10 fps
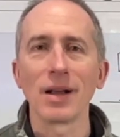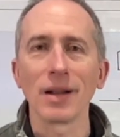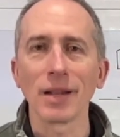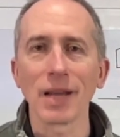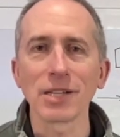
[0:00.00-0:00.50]

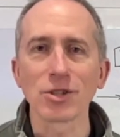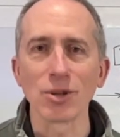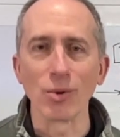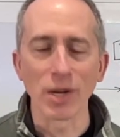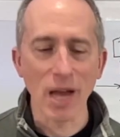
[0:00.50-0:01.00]
Let's
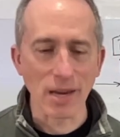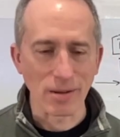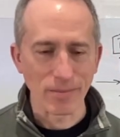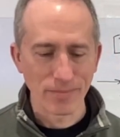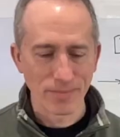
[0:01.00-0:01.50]
do it
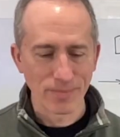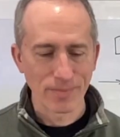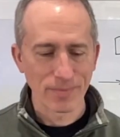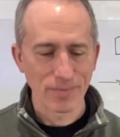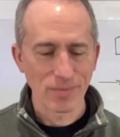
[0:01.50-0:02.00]
again.
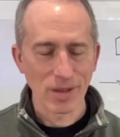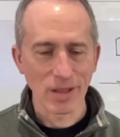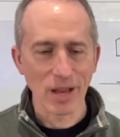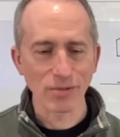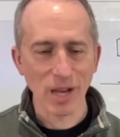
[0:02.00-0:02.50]

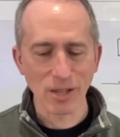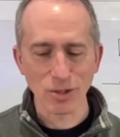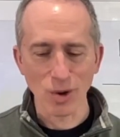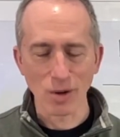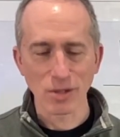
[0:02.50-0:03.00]
Left hand
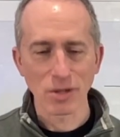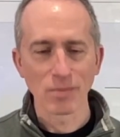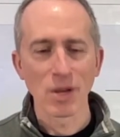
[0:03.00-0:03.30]
starts.